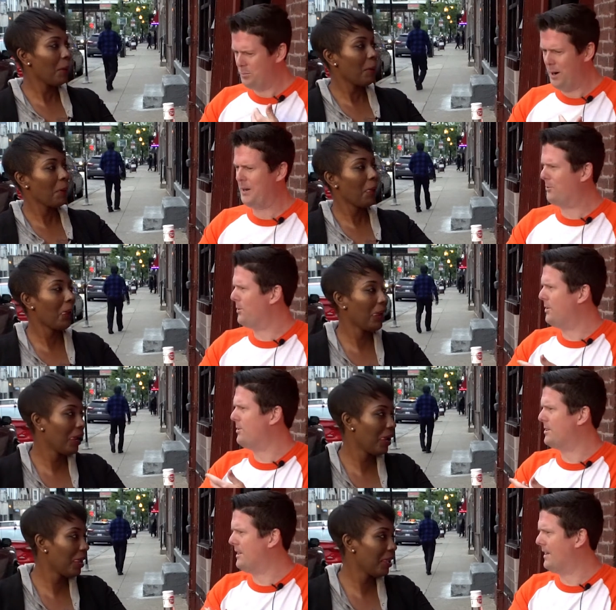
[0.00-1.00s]
Speaker 1: Brendan Greeley,
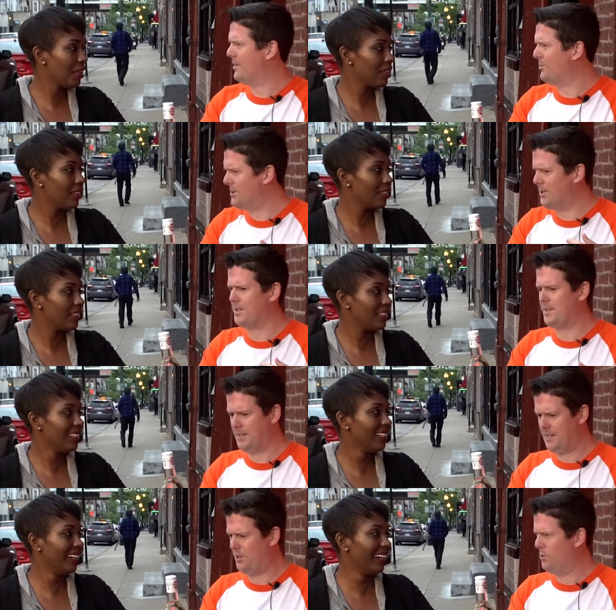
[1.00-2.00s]
RaShanah, you were just
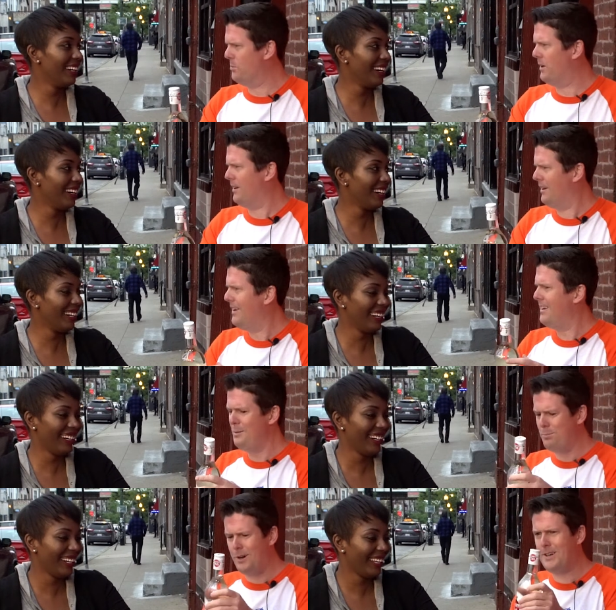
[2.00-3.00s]
in Cuba.
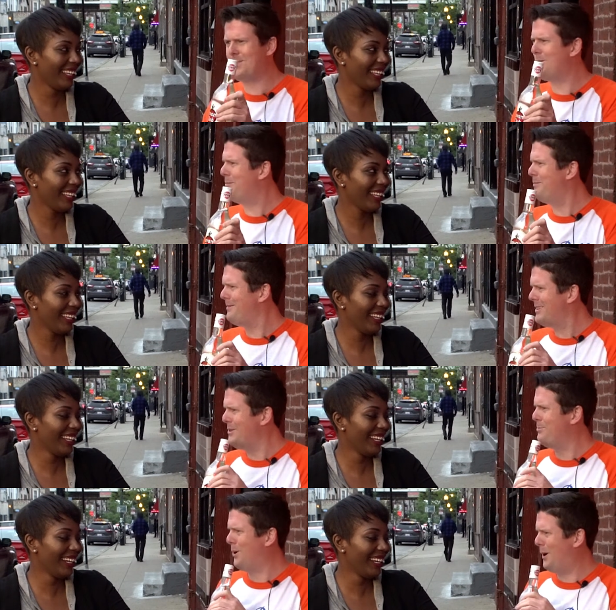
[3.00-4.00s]
You brought us some,
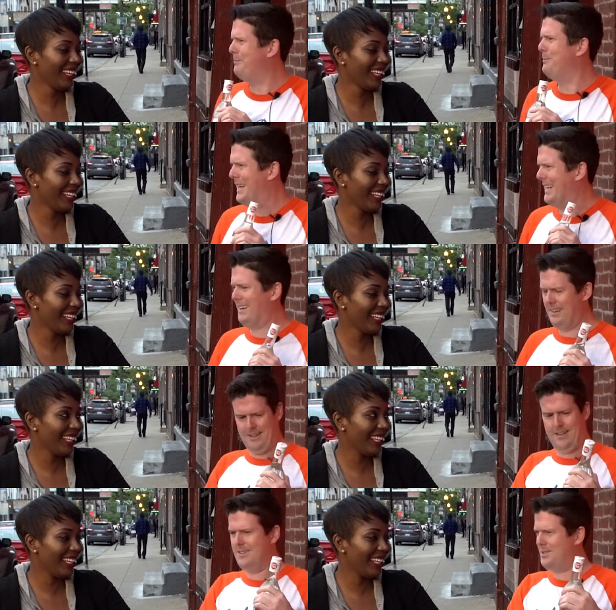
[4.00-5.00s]
you brought me
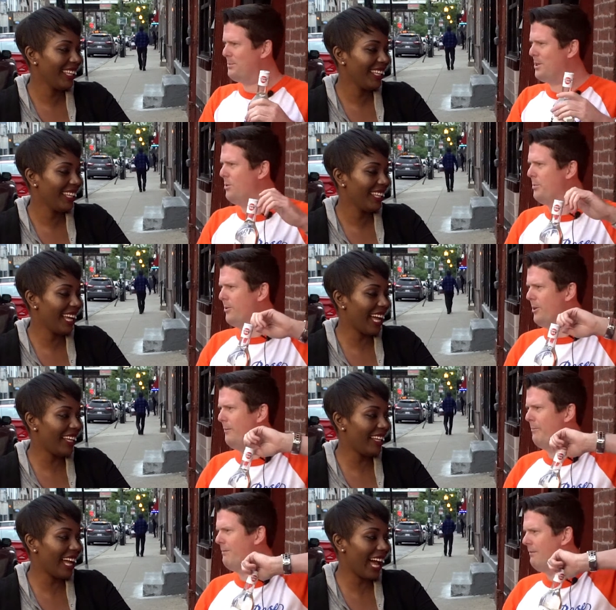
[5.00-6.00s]
some Cuban
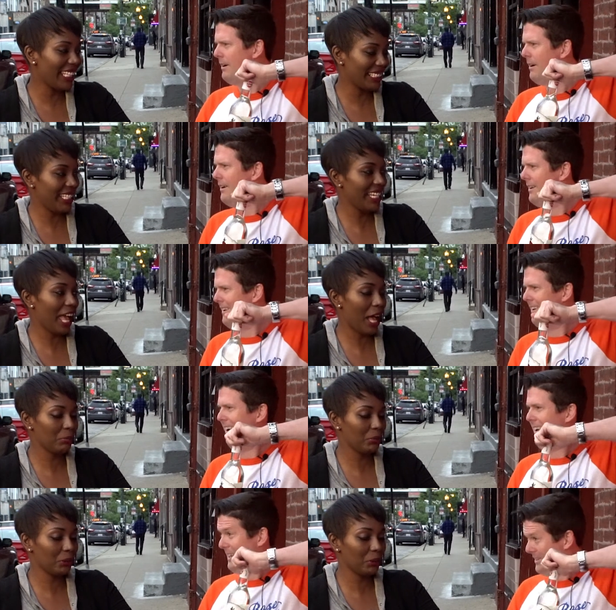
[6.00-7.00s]
rum.
Speaker 2: I did,
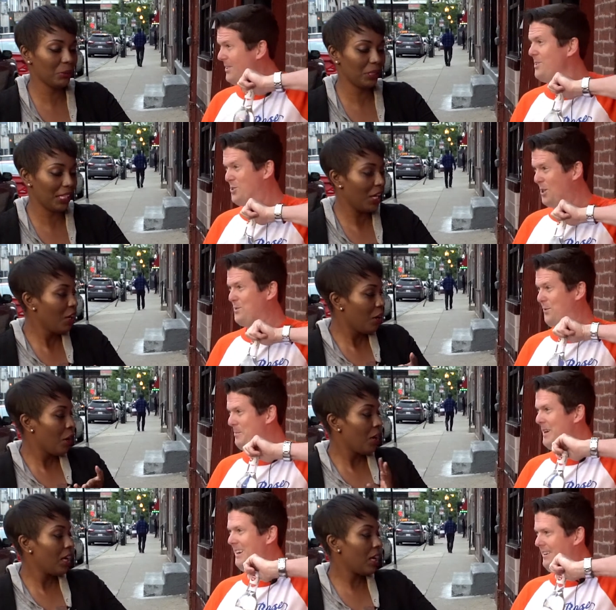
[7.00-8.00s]
absolutely. Is this just for
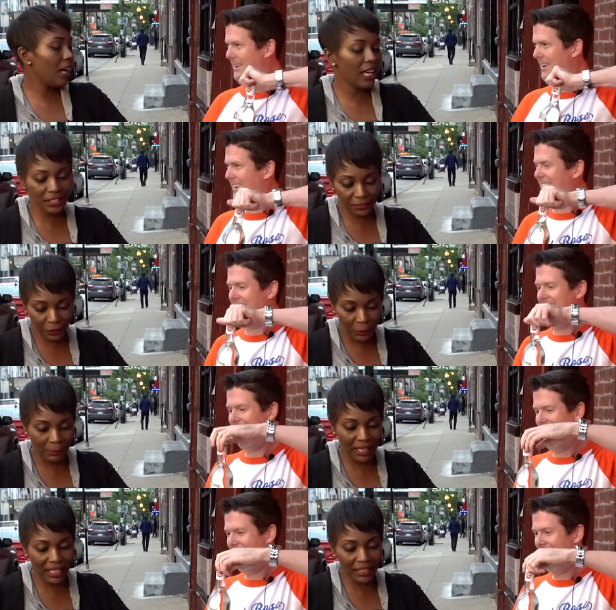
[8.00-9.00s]
me? Uh, it's for
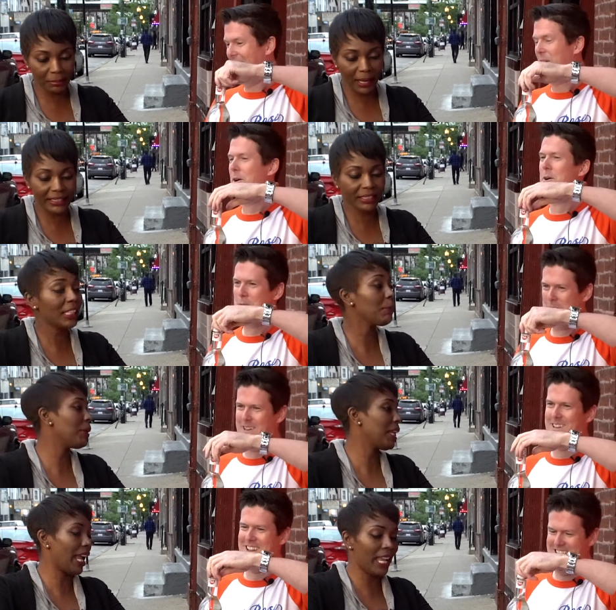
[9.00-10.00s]
me. It's my
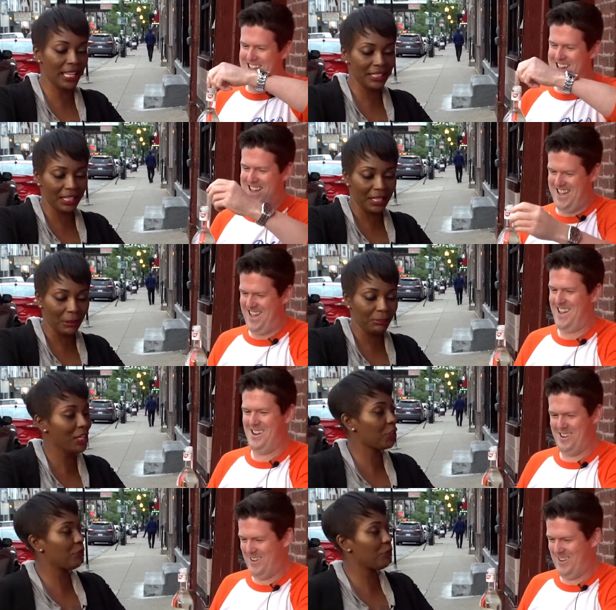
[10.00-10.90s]
sleeping okay. aid. Um, thank you